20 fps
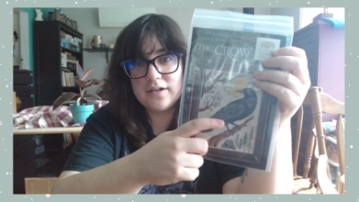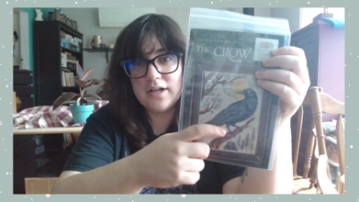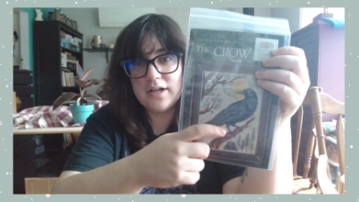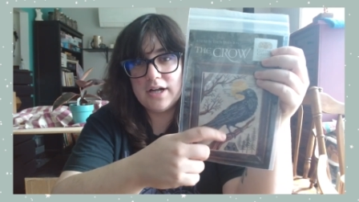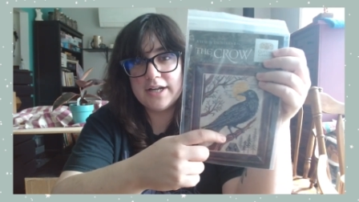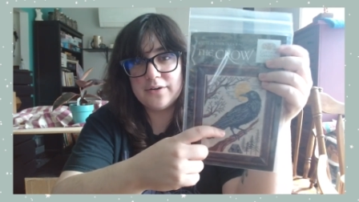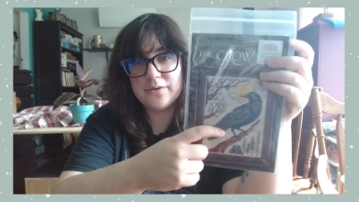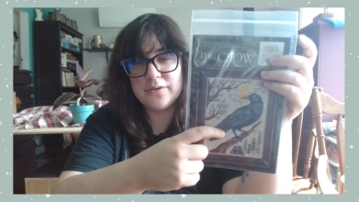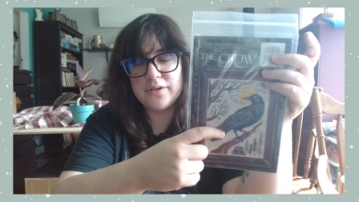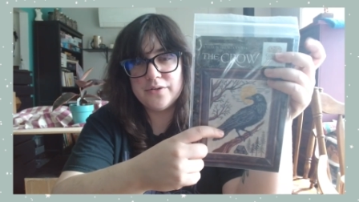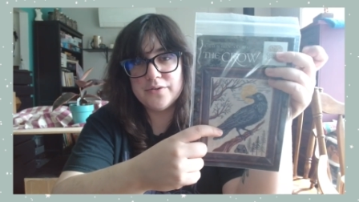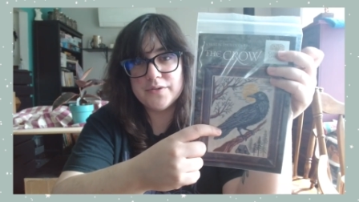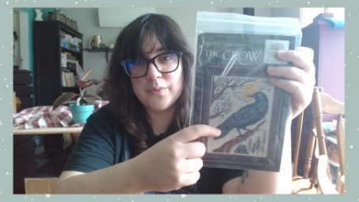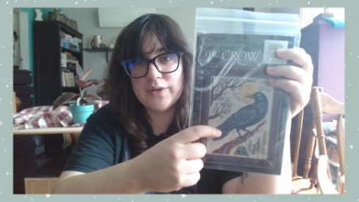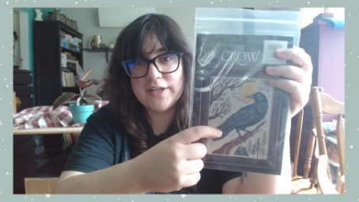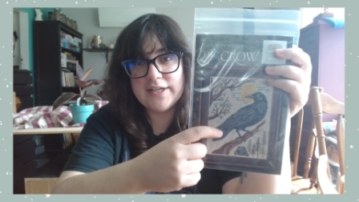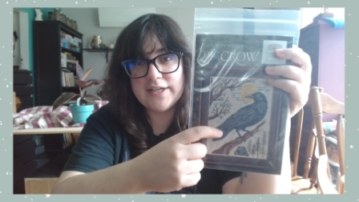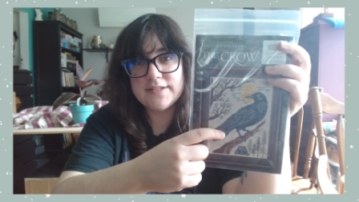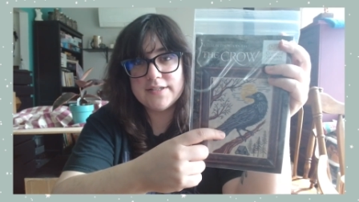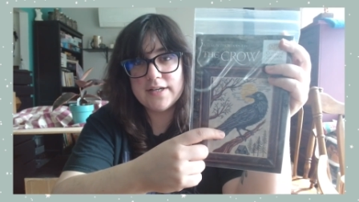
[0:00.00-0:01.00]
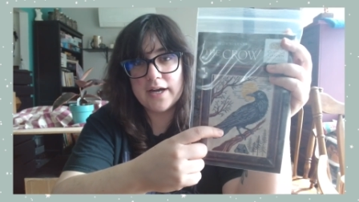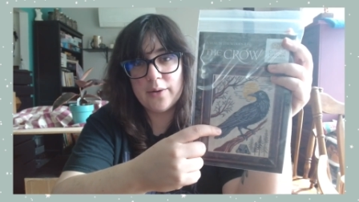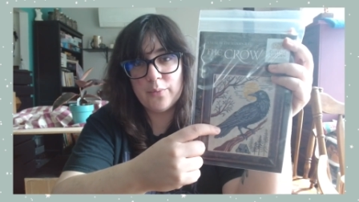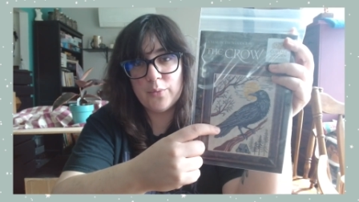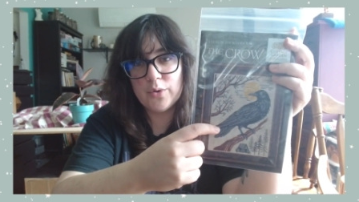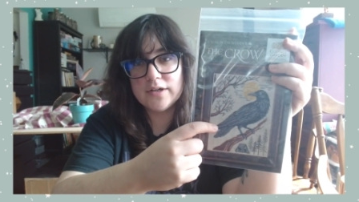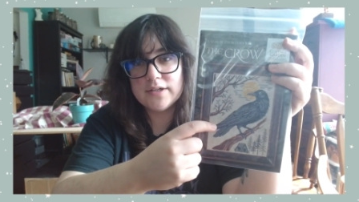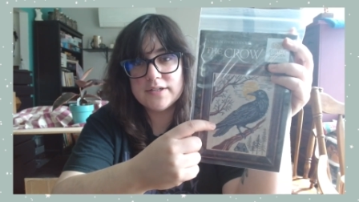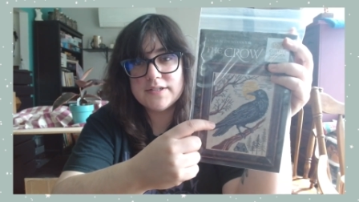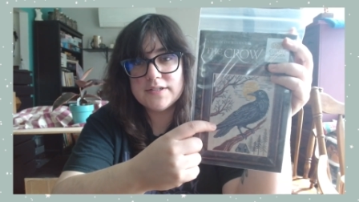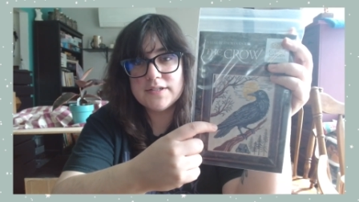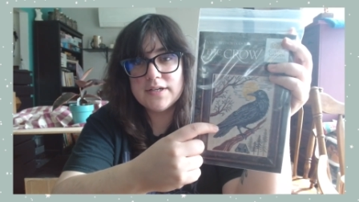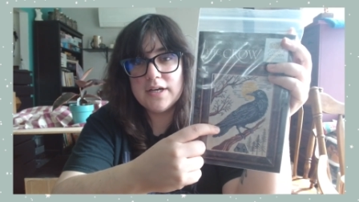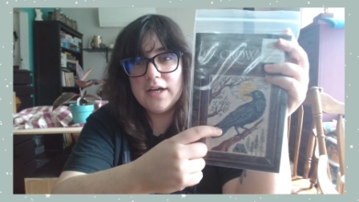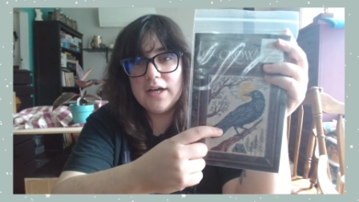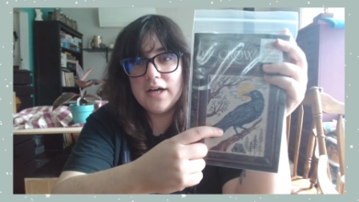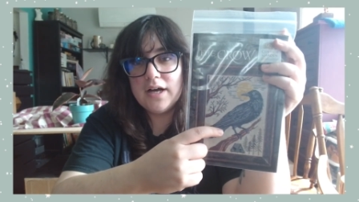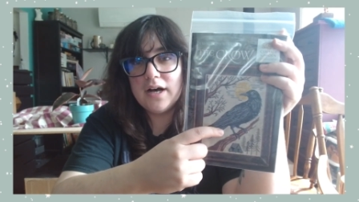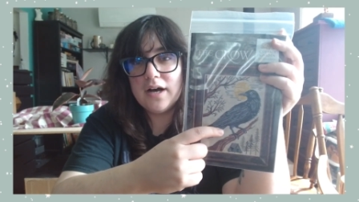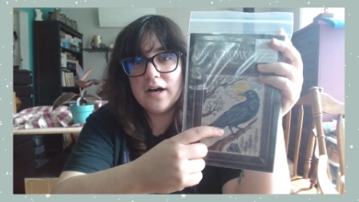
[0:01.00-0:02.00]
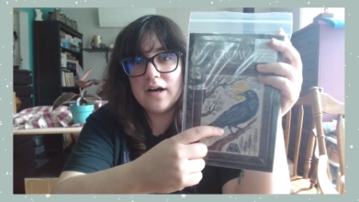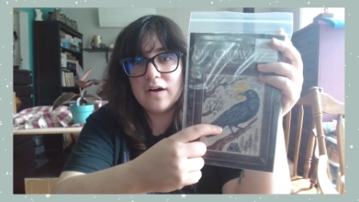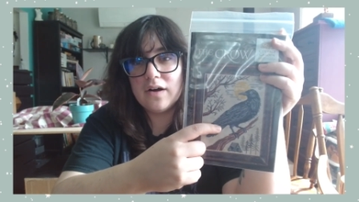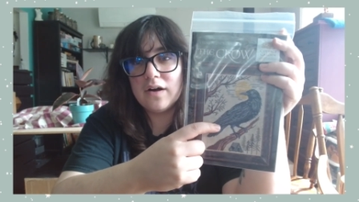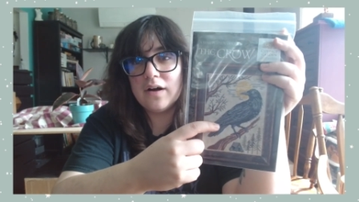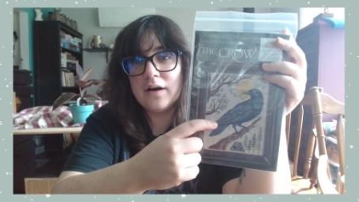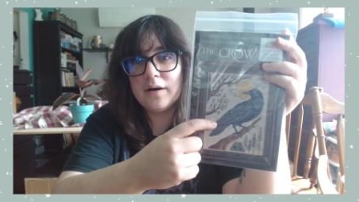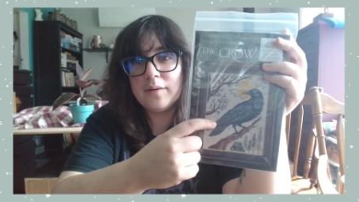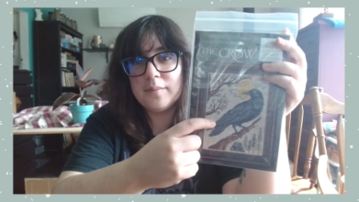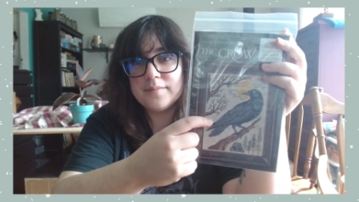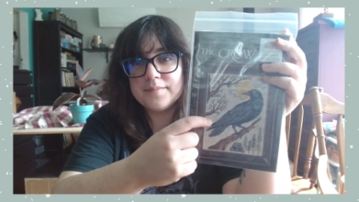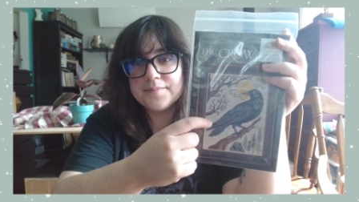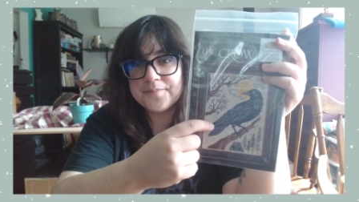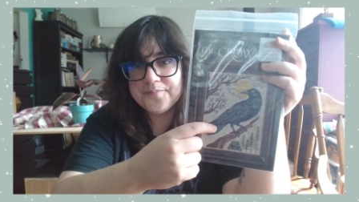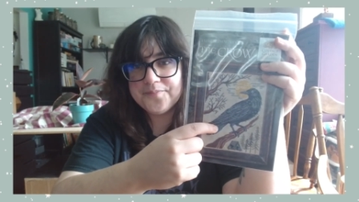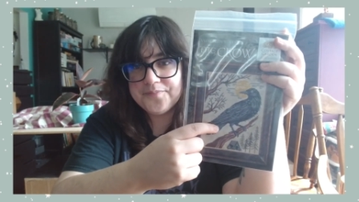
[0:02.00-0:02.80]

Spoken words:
I don't use Weeks Dye Works. But